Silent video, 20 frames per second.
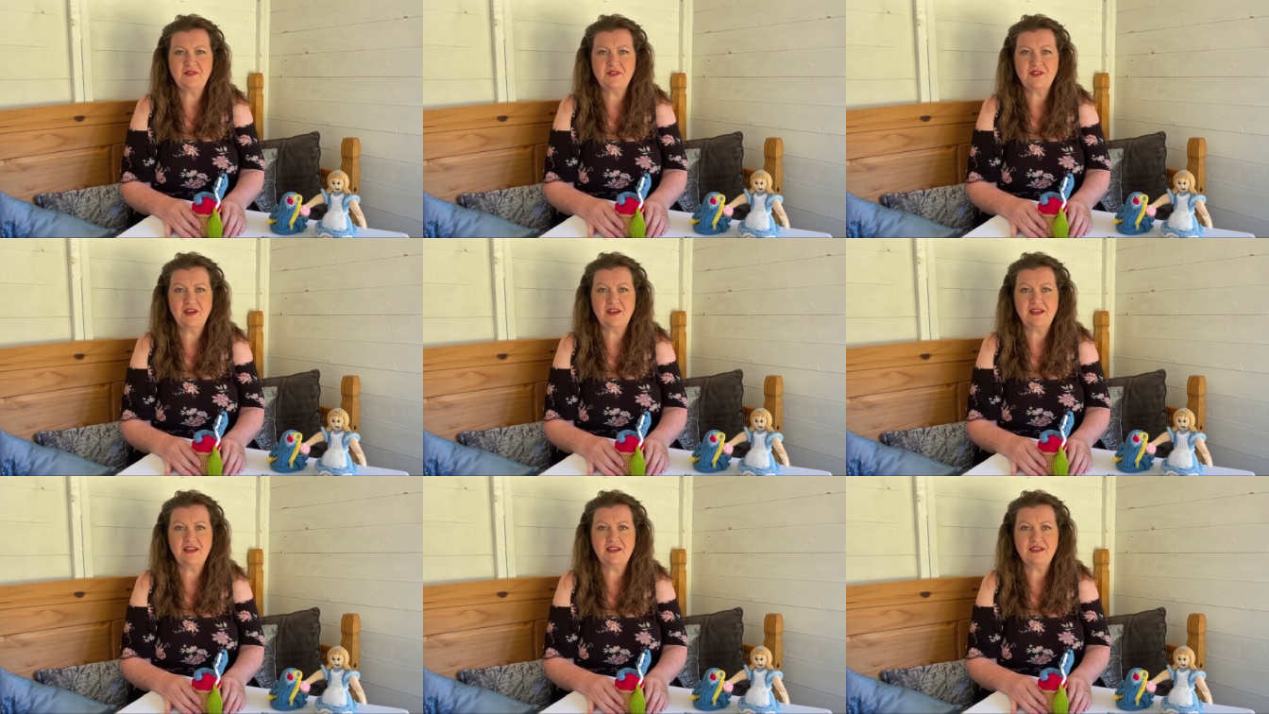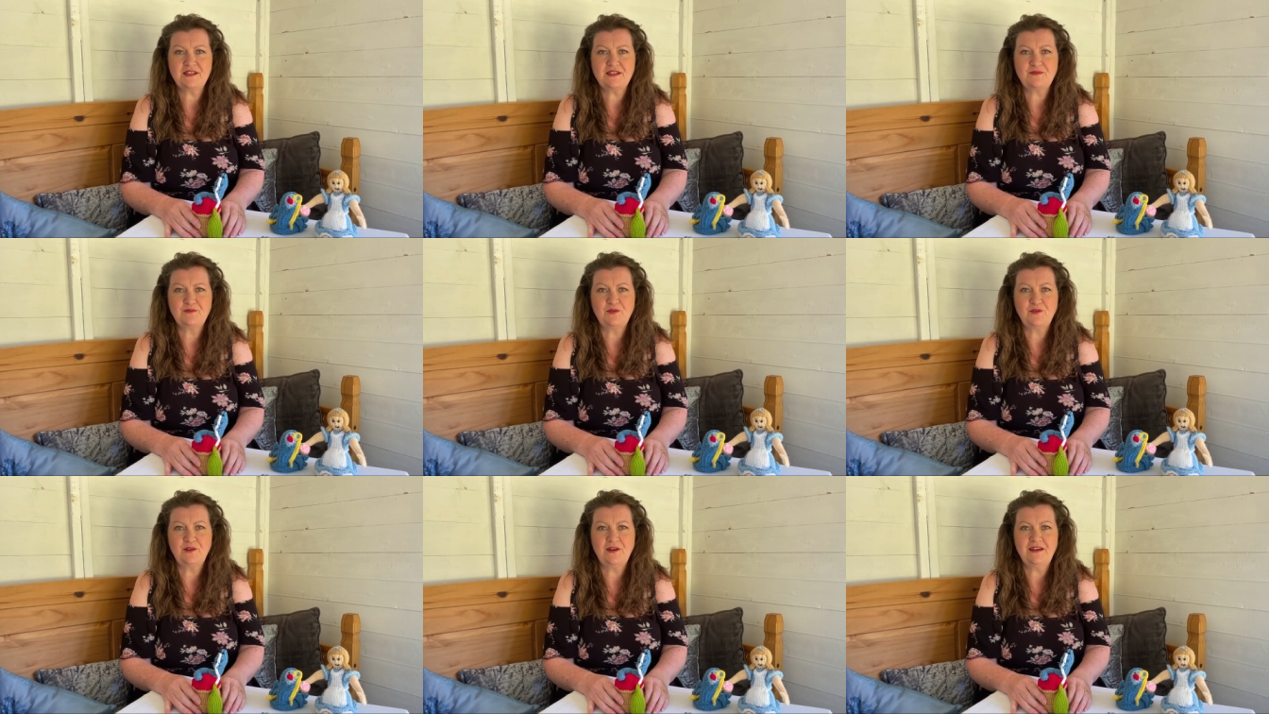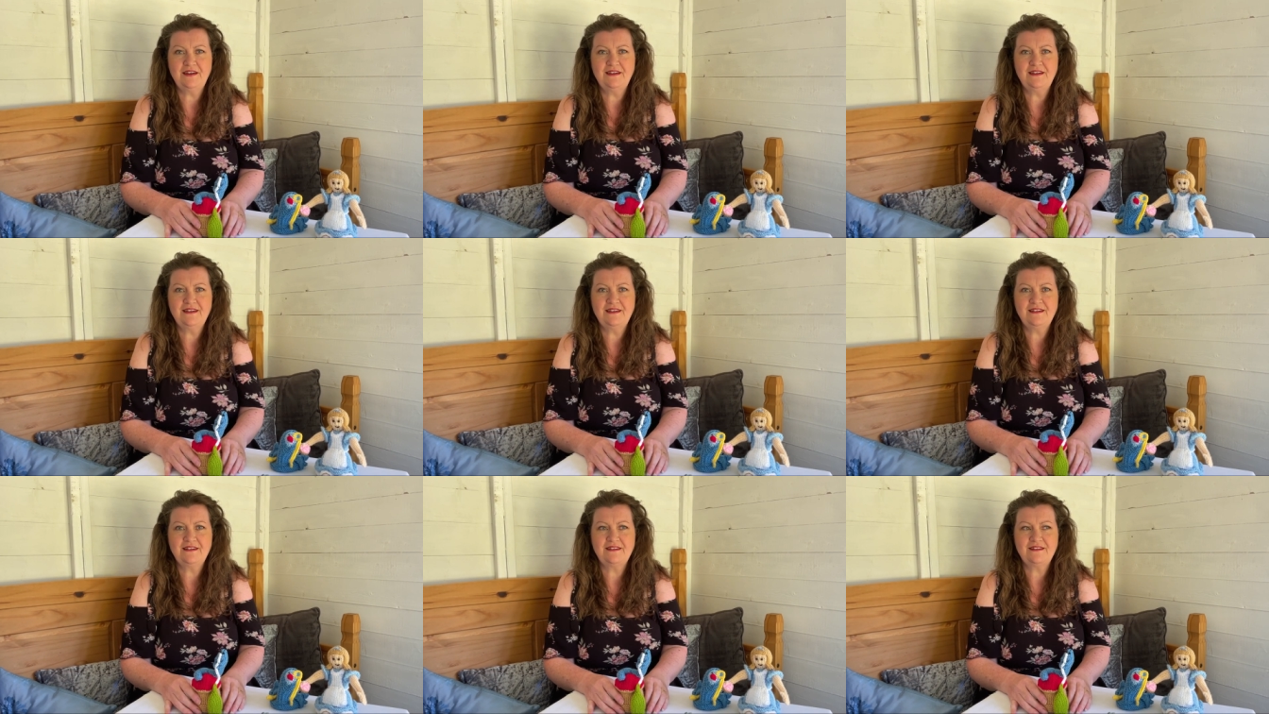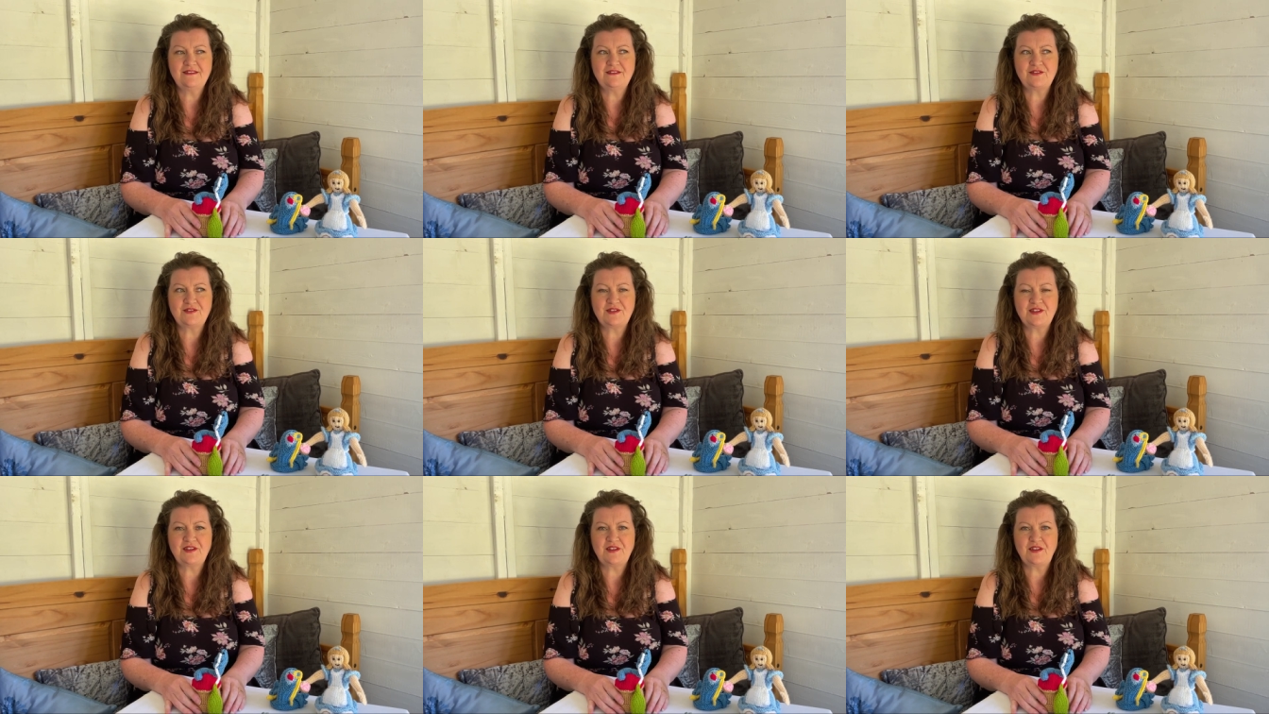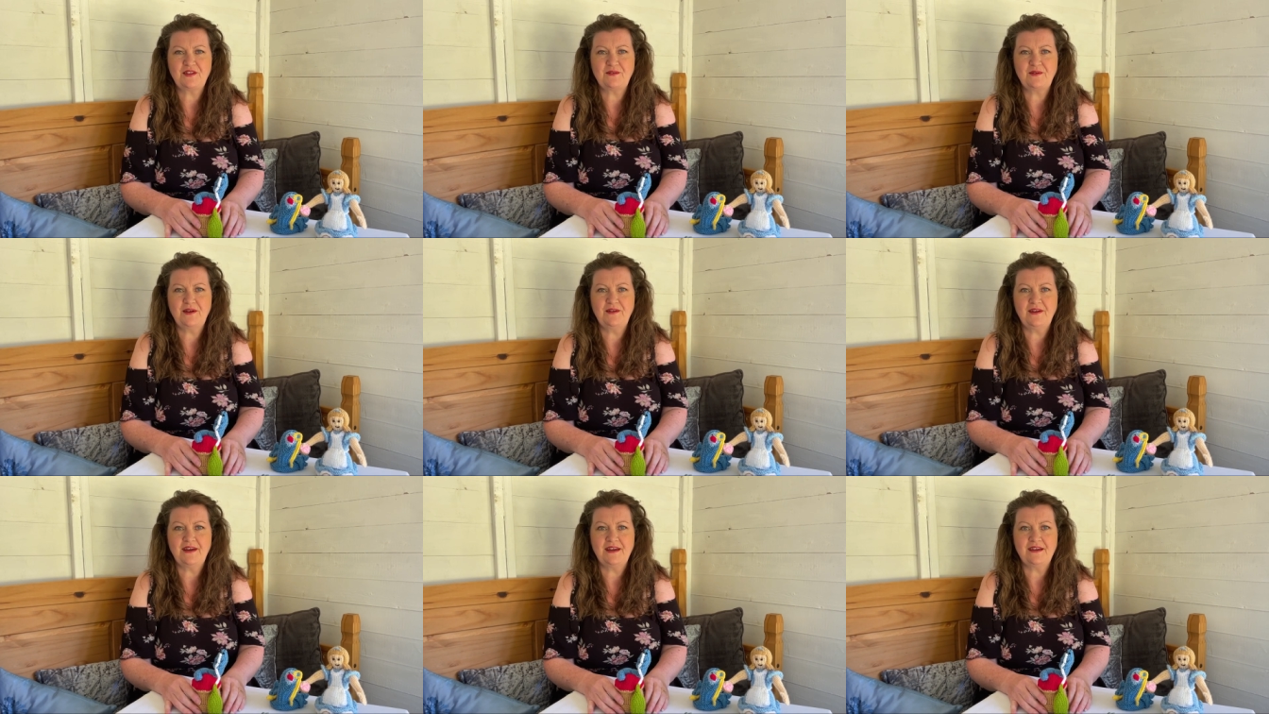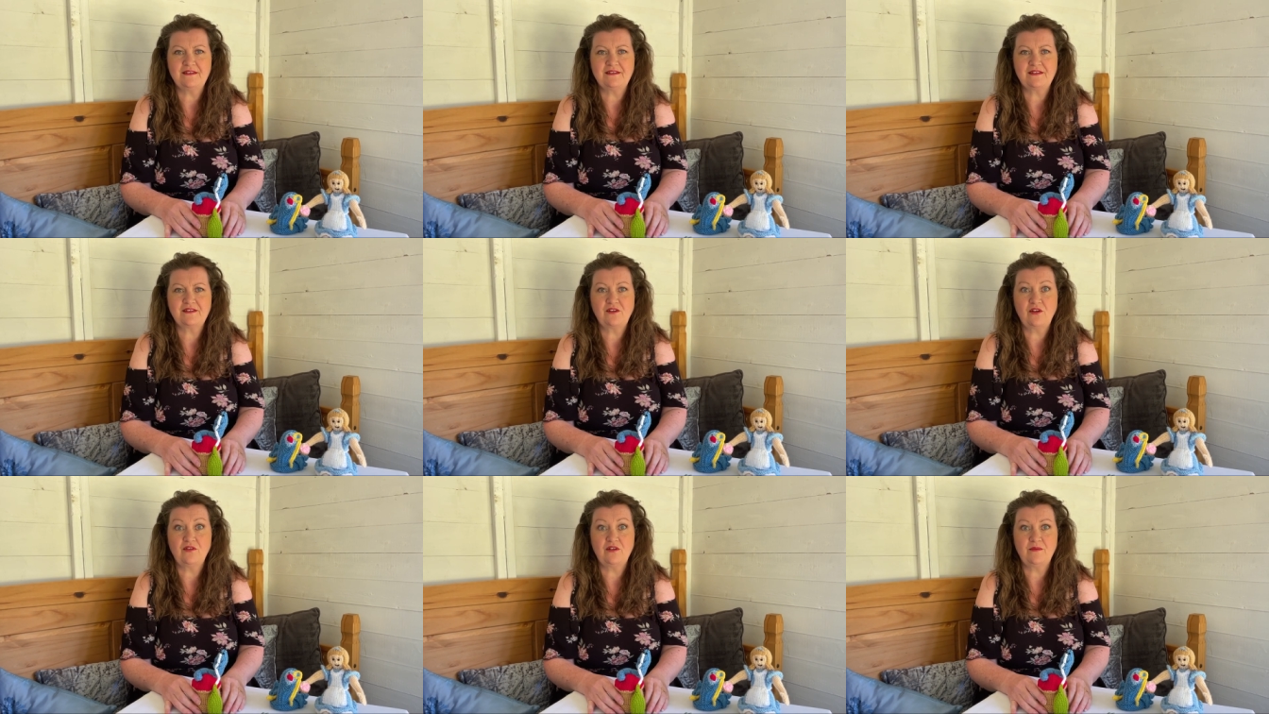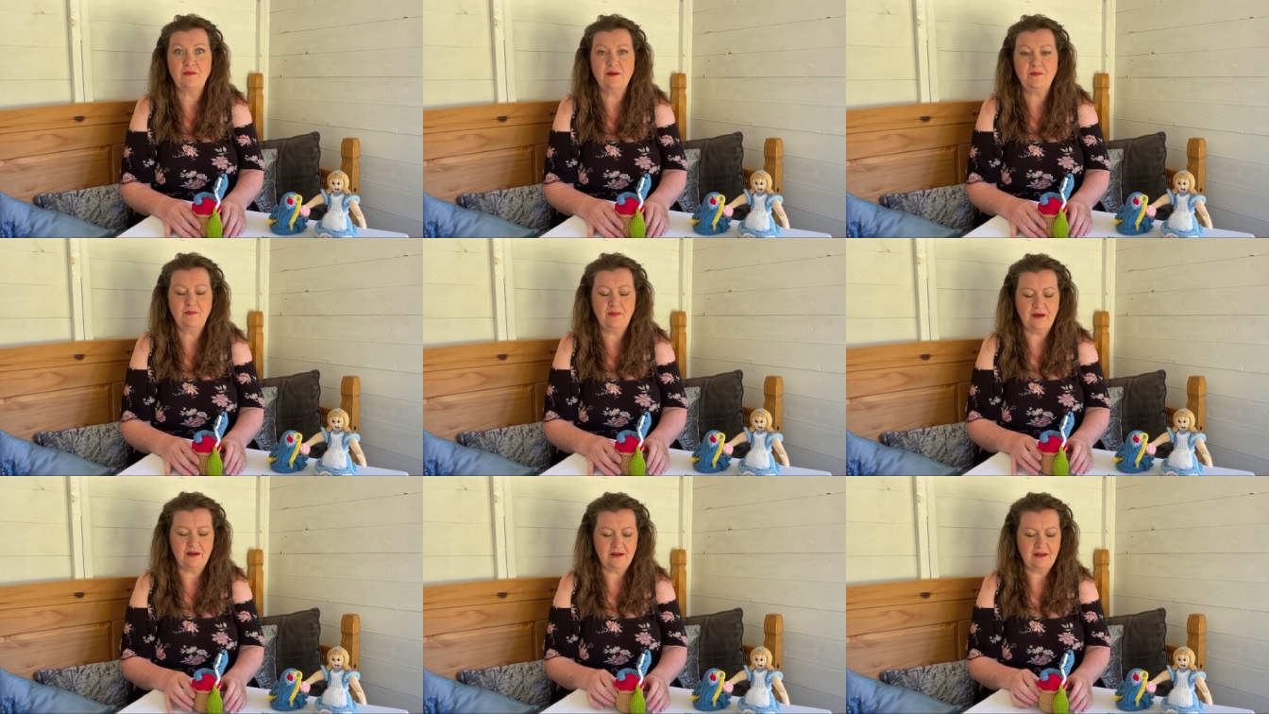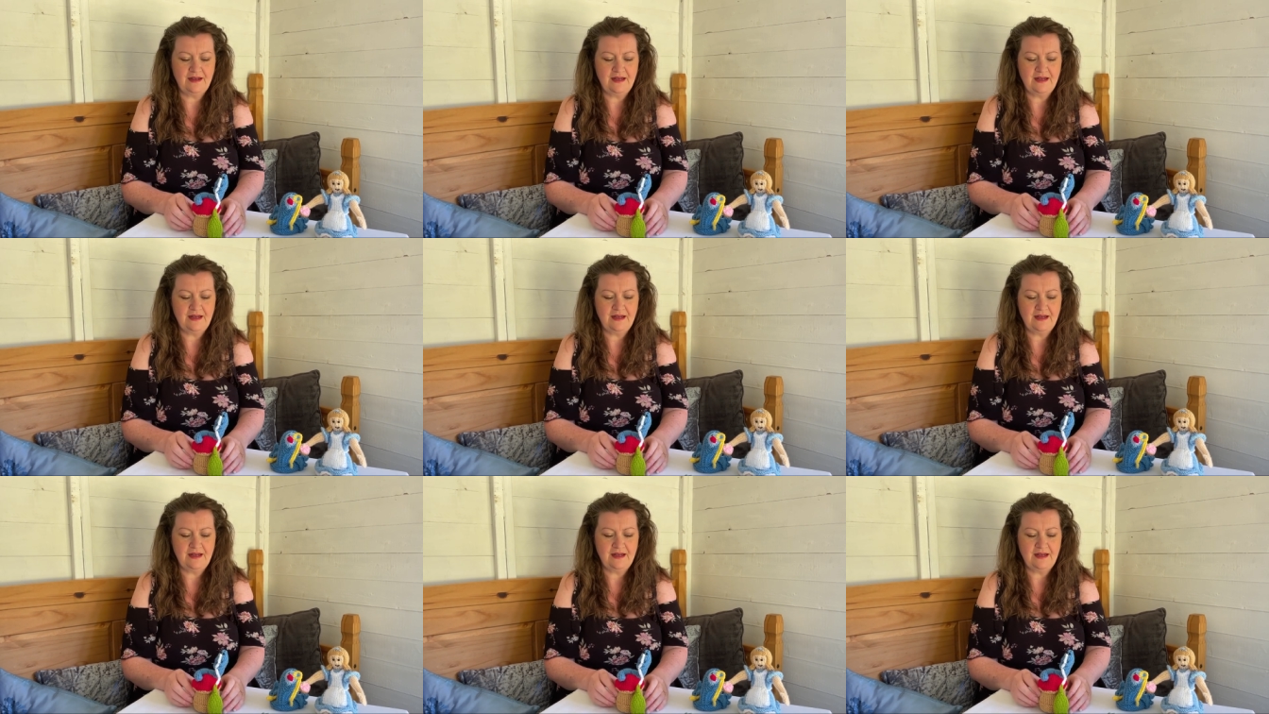side gets smaller? Or is it the other way around? I can't remember.